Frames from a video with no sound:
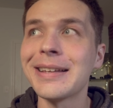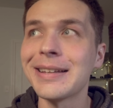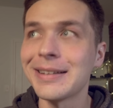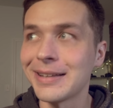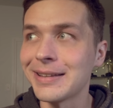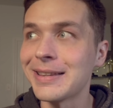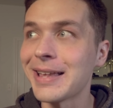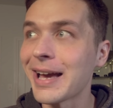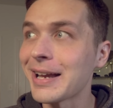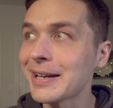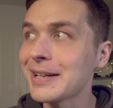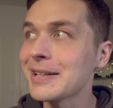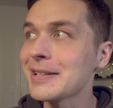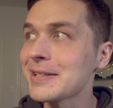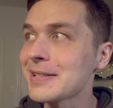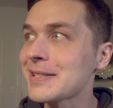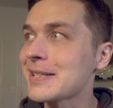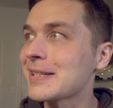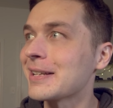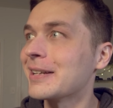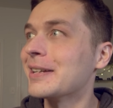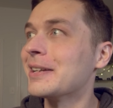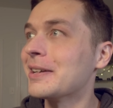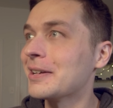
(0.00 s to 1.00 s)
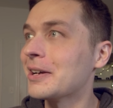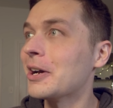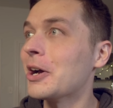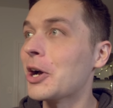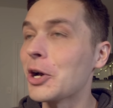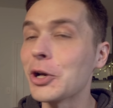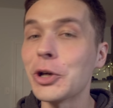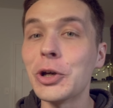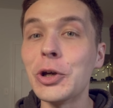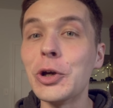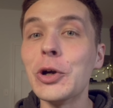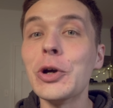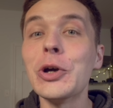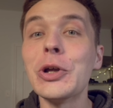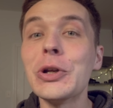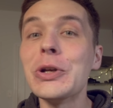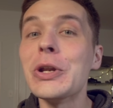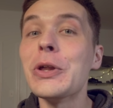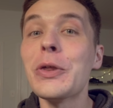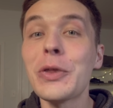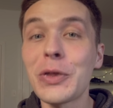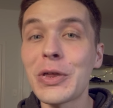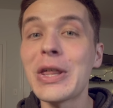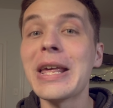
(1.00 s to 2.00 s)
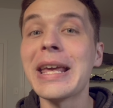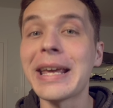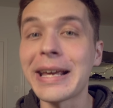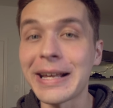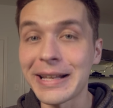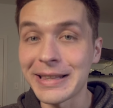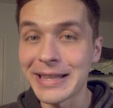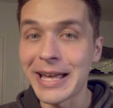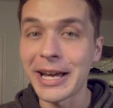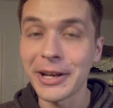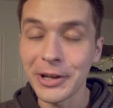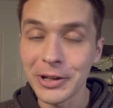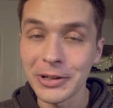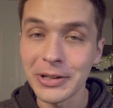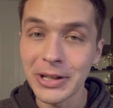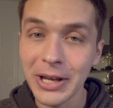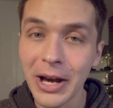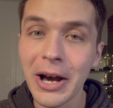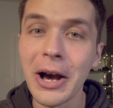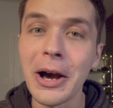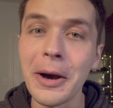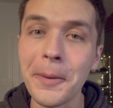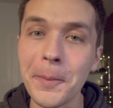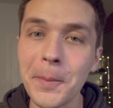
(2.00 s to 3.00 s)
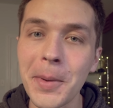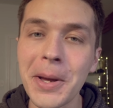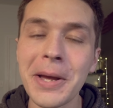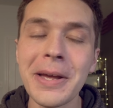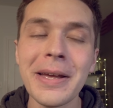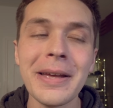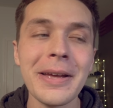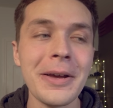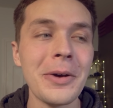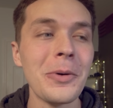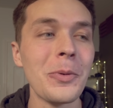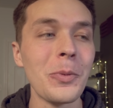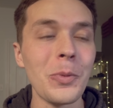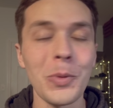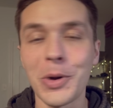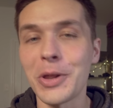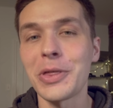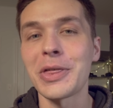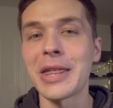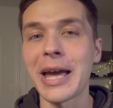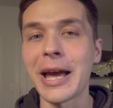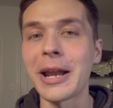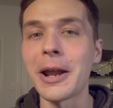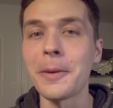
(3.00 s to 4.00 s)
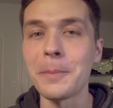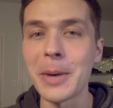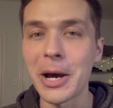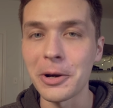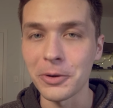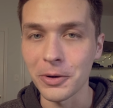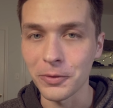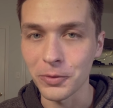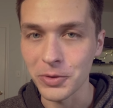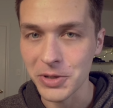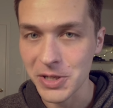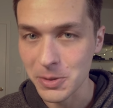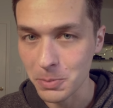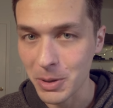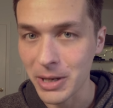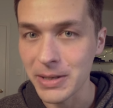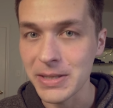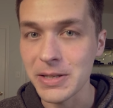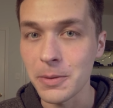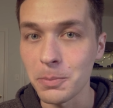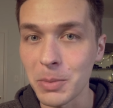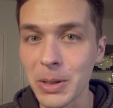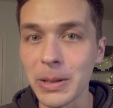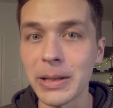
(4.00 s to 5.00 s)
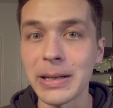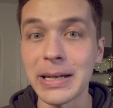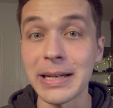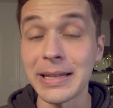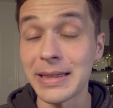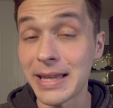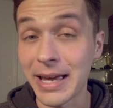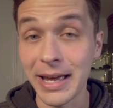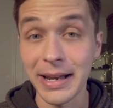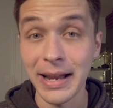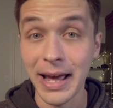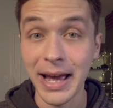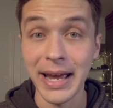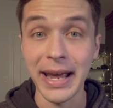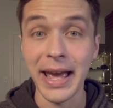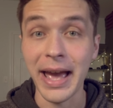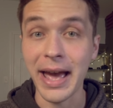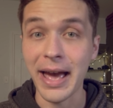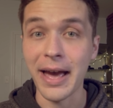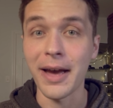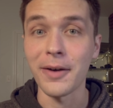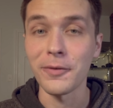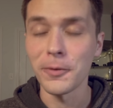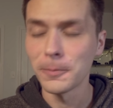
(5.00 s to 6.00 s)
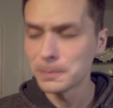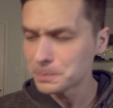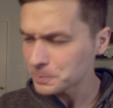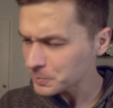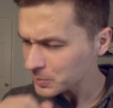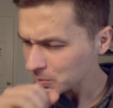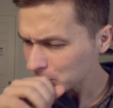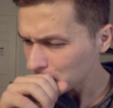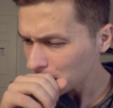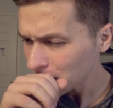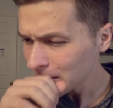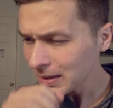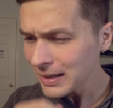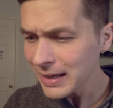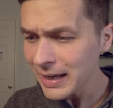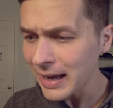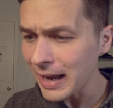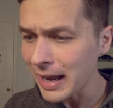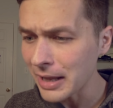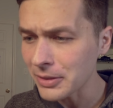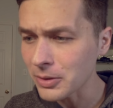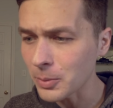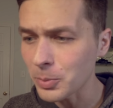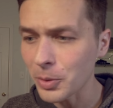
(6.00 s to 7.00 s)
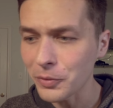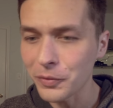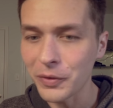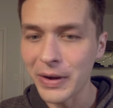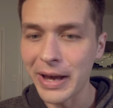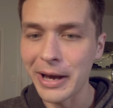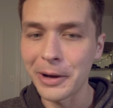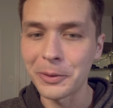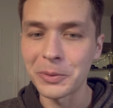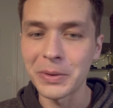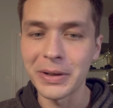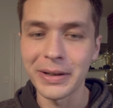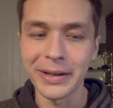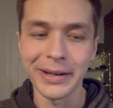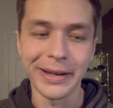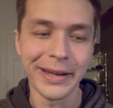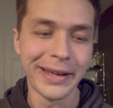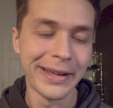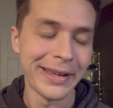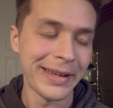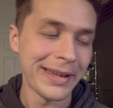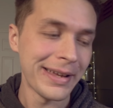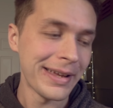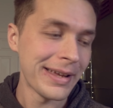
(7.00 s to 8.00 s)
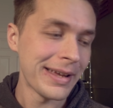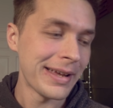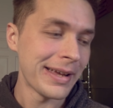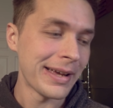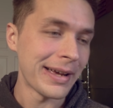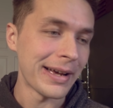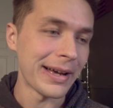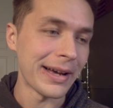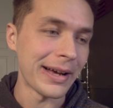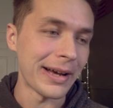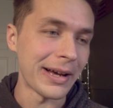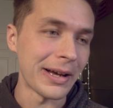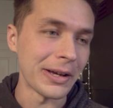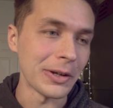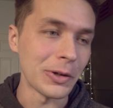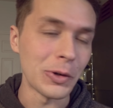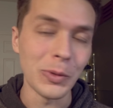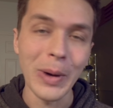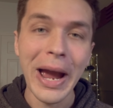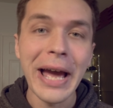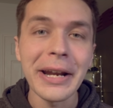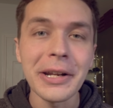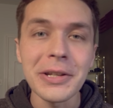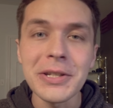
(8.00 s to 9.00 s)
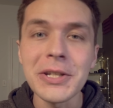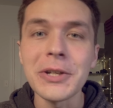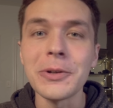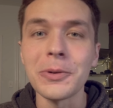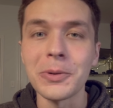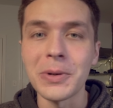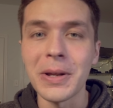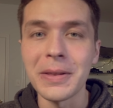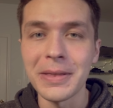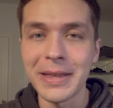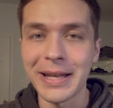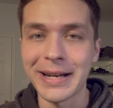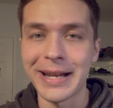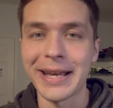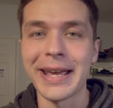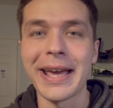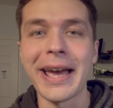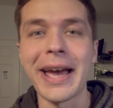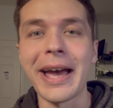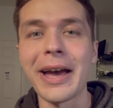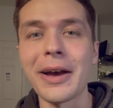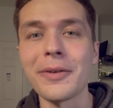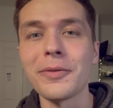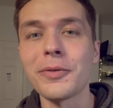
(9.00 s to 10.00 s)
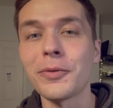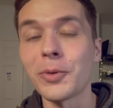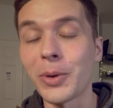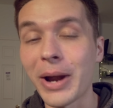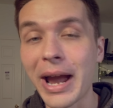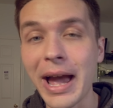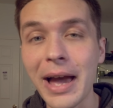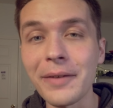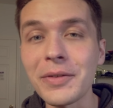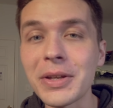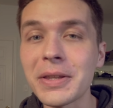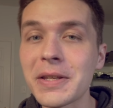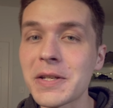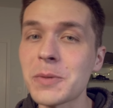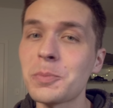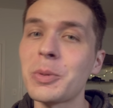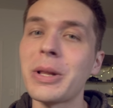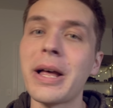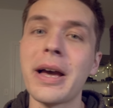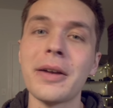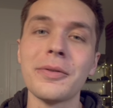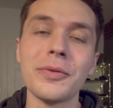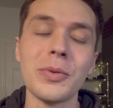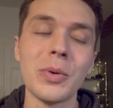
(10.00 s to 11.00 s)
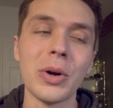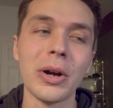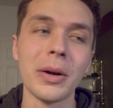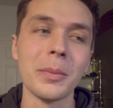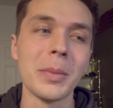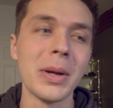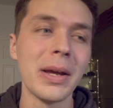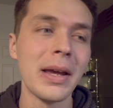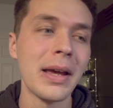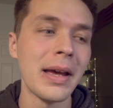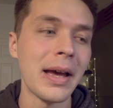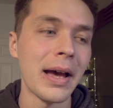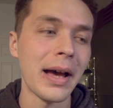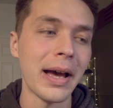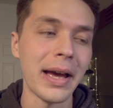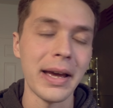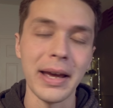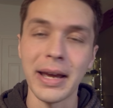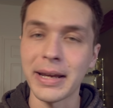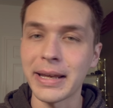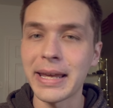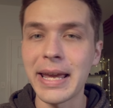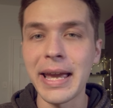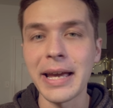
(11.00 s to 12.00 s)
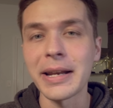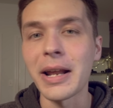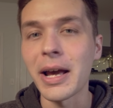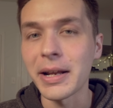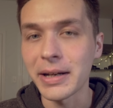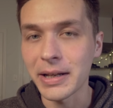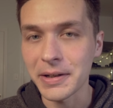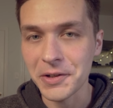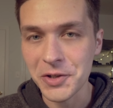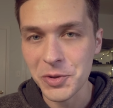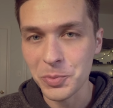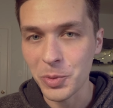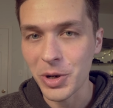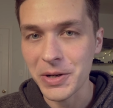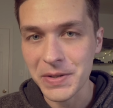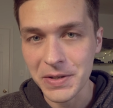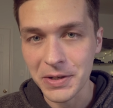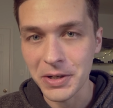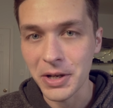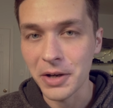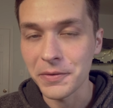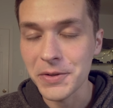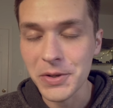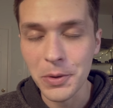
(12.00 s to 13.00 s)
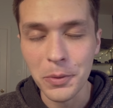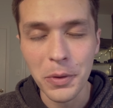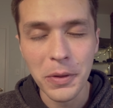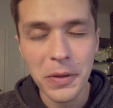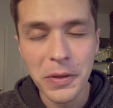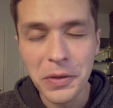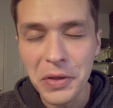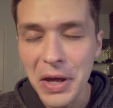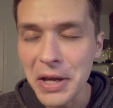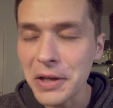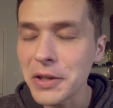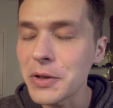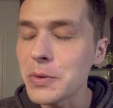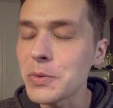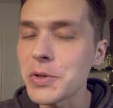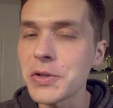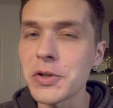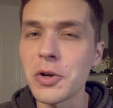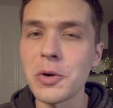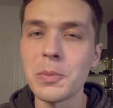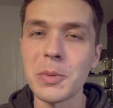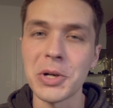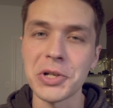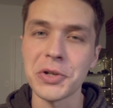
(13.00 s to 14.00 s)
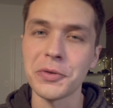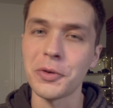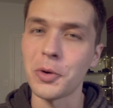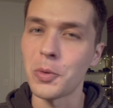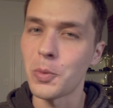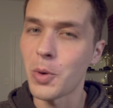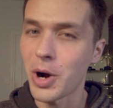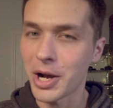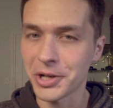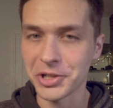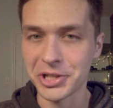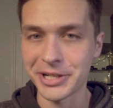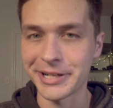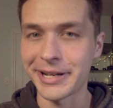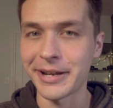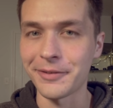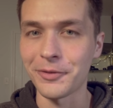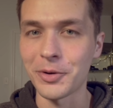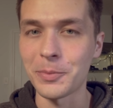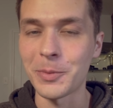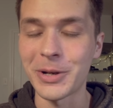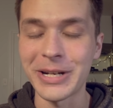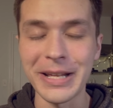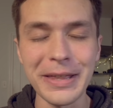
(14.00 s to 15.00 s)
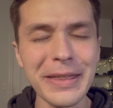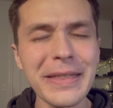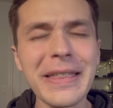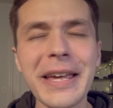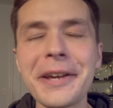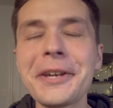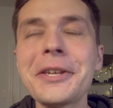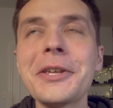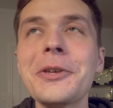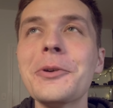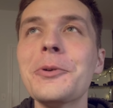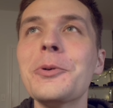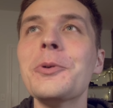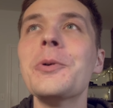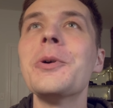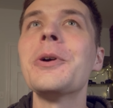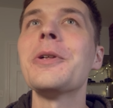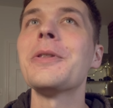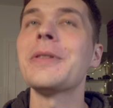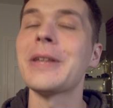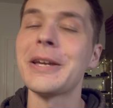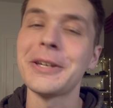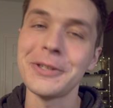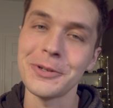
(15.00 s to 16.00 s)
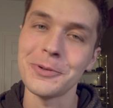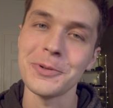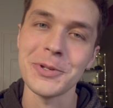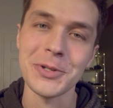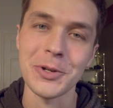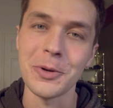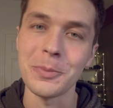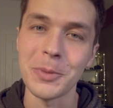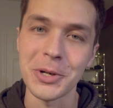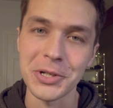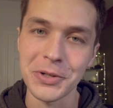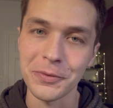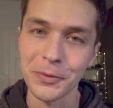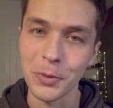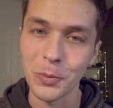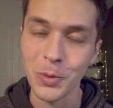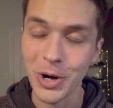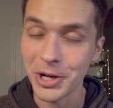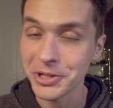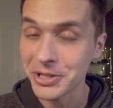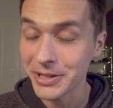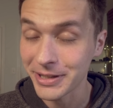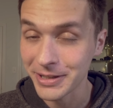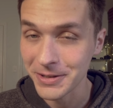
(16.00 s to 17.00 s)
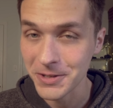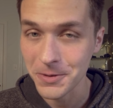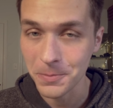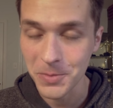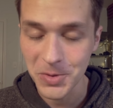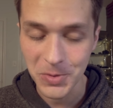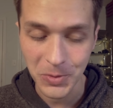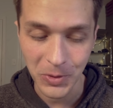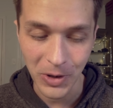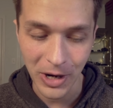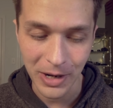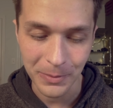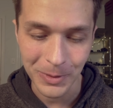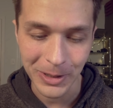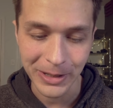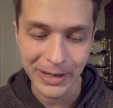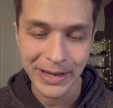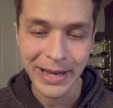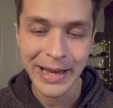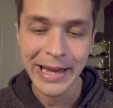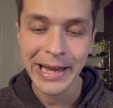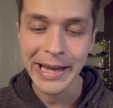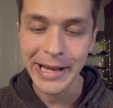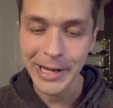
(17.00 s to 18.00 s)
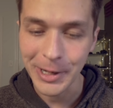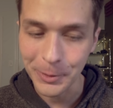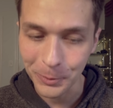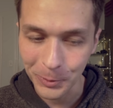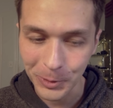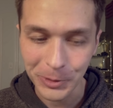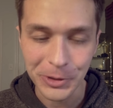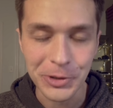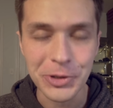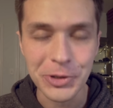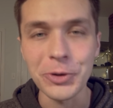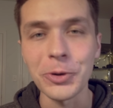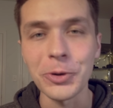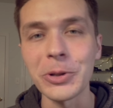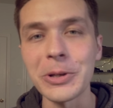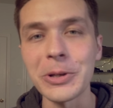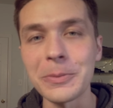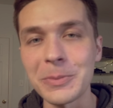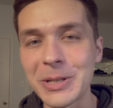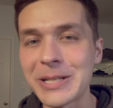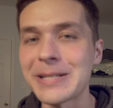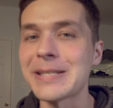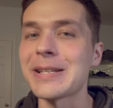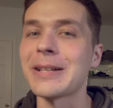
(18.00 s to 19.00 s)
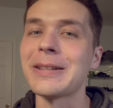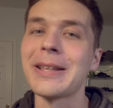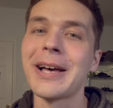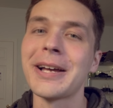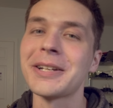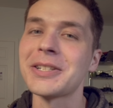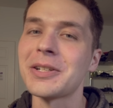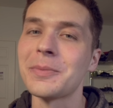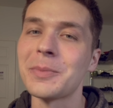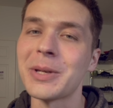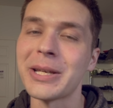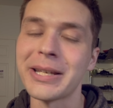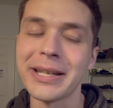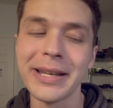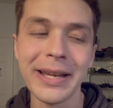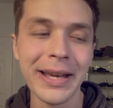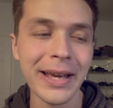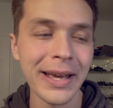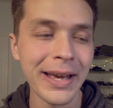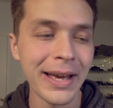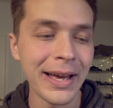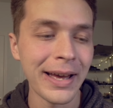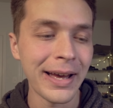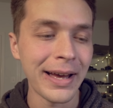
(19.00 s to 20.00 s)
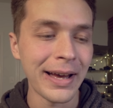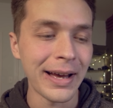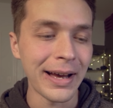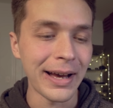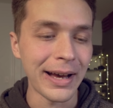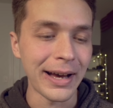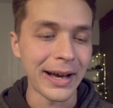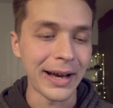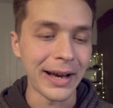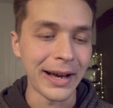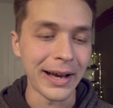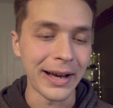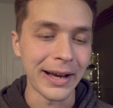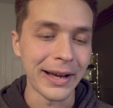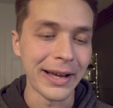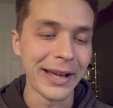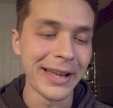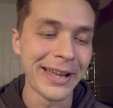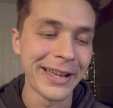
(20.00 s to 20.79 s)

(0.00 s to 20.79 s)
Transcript: That is a good thing that could come with that amount of responsibility that I have, and the profound uh, gratitude that I have for having this platform. I, I cannot express enough. So thank you so much for watching, everybody. Thank you, thank you so much for watching and subscribing. It really, truly means a lot to me. Uh,